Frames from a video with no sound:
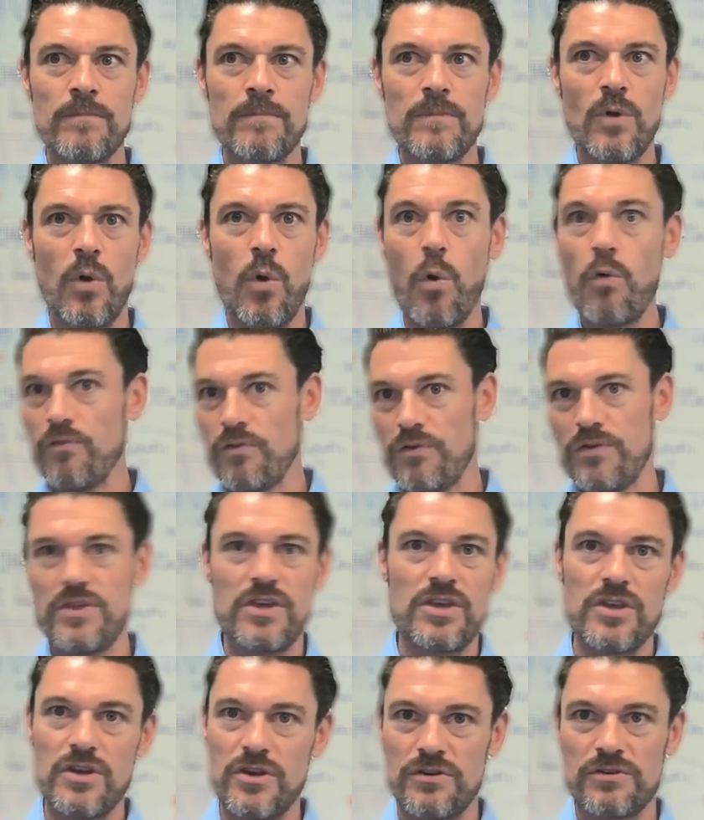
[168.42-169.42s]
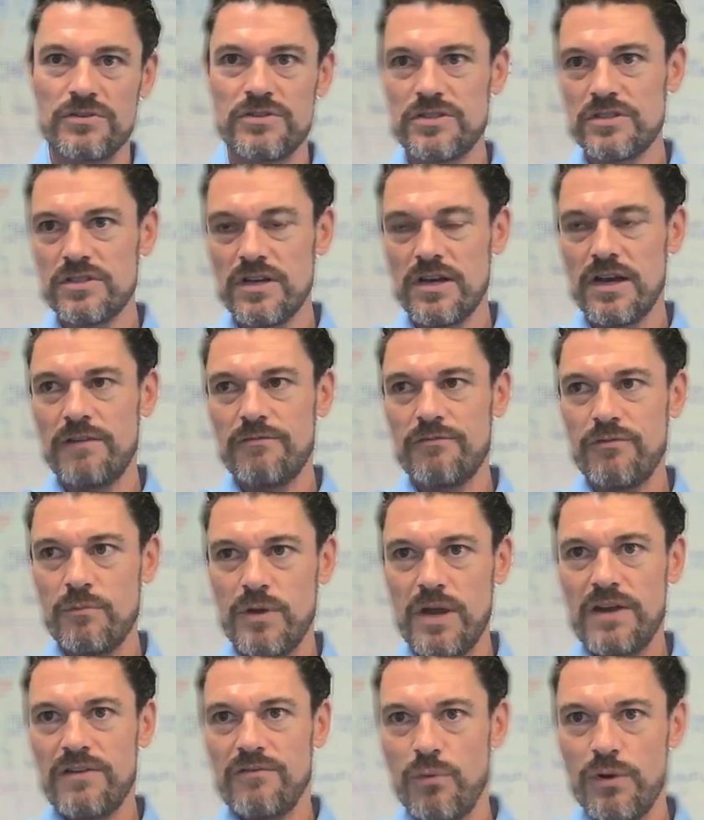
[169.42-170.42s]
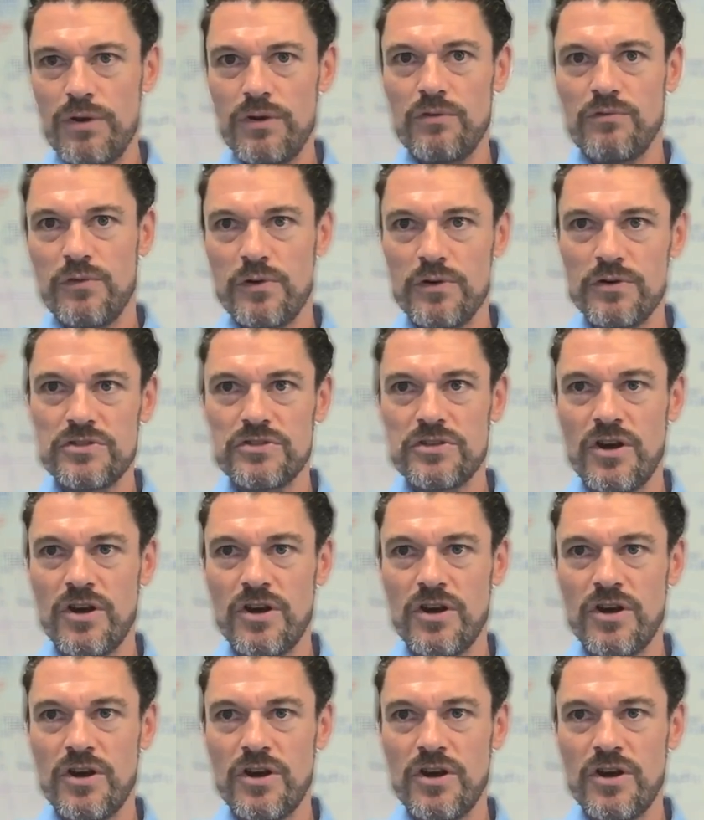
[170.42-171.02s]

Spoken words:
over the years, from kind of when you first